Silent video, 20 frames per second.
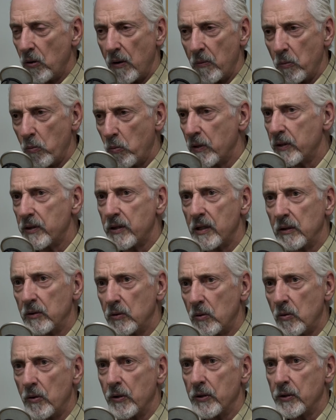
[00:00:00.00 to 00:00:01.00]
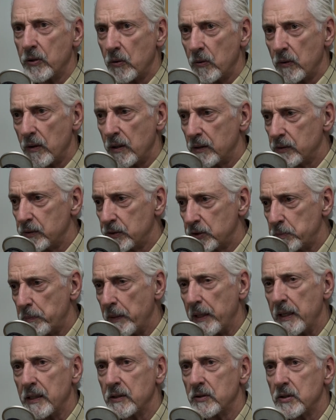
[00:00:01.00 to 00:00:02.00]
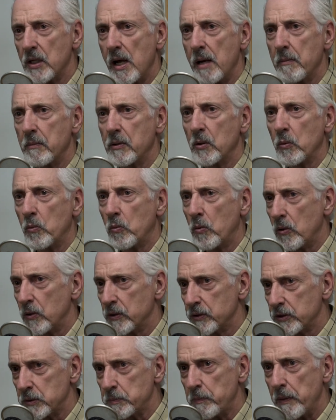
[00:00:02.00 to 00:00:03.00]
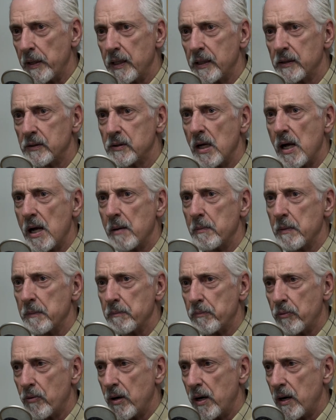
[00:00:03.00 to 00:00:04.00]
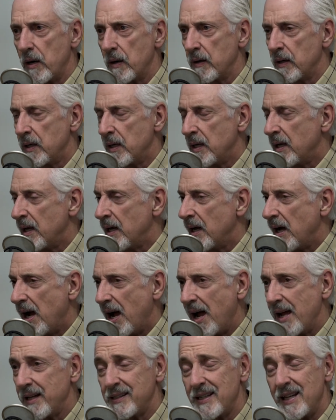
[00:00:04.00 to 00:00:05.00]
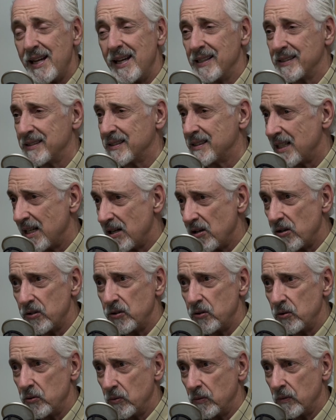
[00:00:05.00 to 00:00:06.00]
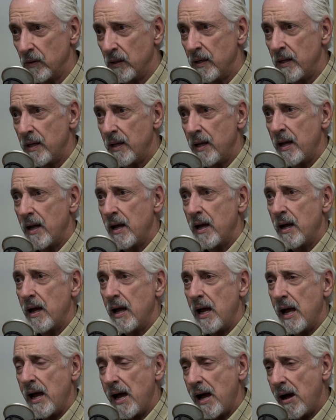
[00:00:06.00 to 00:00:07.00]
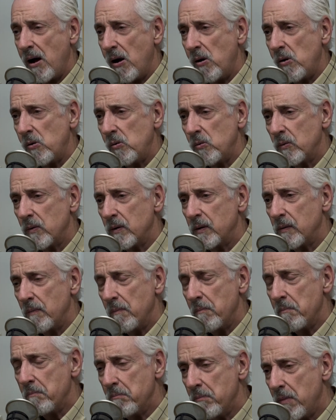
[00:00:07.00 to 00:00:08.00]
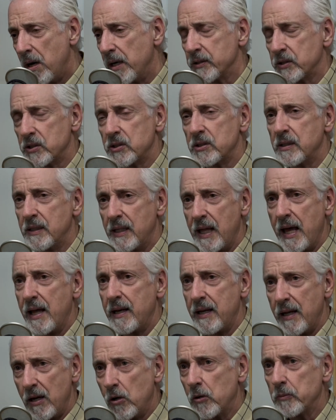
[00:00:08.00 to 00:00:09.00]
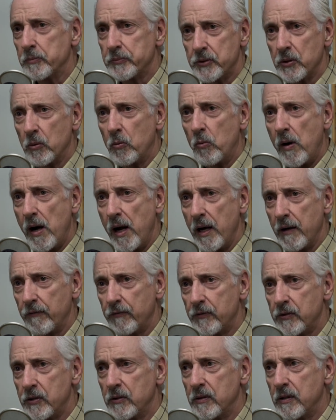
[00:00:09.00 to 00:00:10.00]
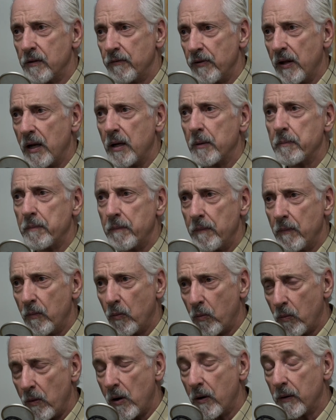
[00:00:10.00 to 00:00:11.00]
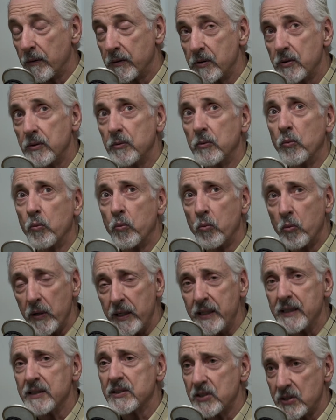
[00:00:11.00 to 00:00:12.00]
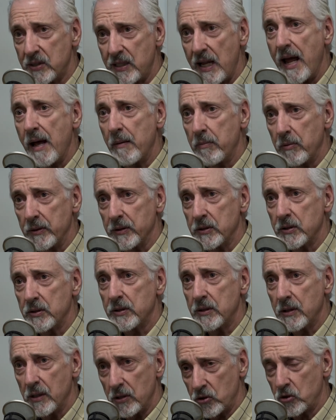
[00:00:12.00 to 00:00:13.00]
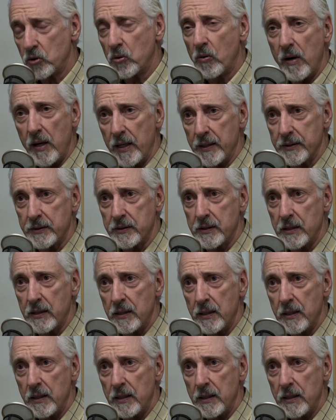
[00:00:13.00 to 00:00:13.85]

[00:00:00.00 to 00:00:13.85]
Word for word: are with the Lord, you're spending time in the Word, mm. spending time in prayer. I can't tell you mm. how much that helps a wife to develop or to reestablish the trust.